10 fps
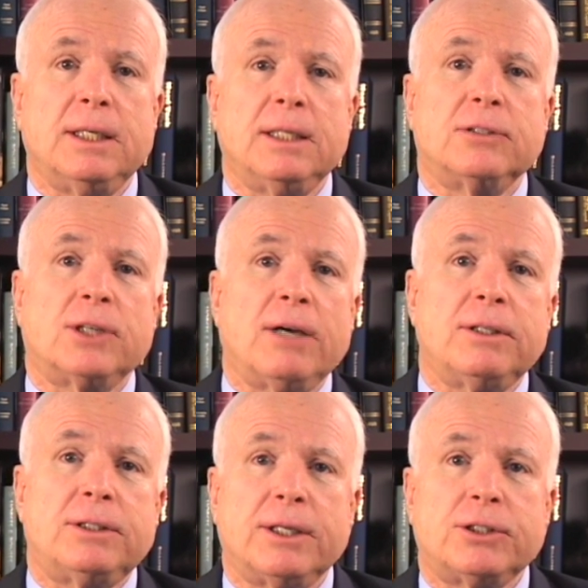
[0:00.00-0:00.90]
that's out
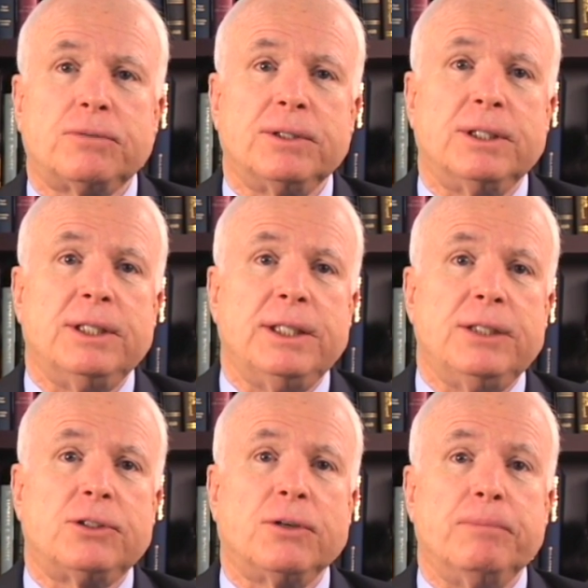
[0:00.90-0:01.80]
of touch with the
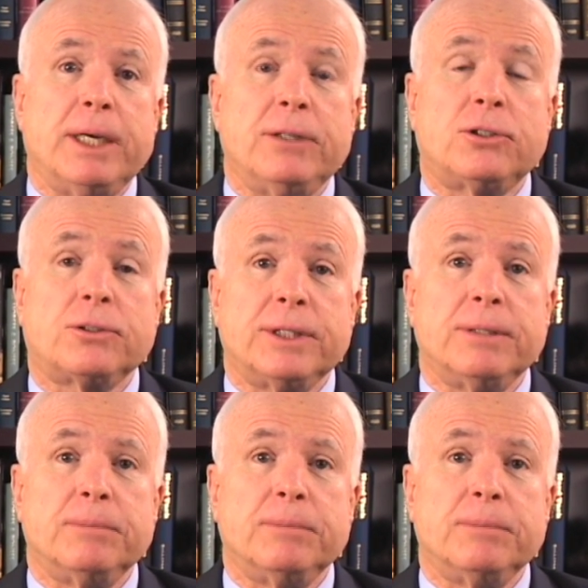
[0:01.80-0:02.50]
needs of Main Street